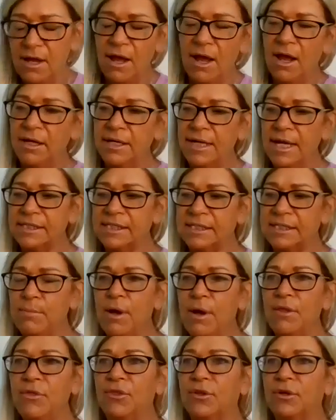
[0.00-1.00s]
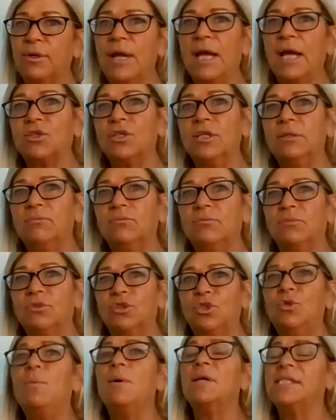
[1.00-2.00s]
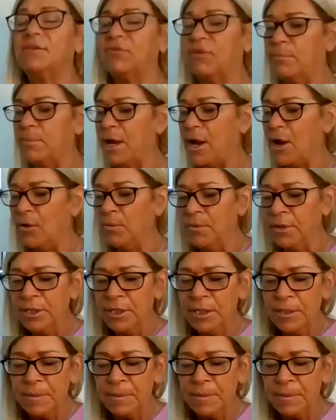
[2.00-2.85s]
uh, next month, or actually two months from now.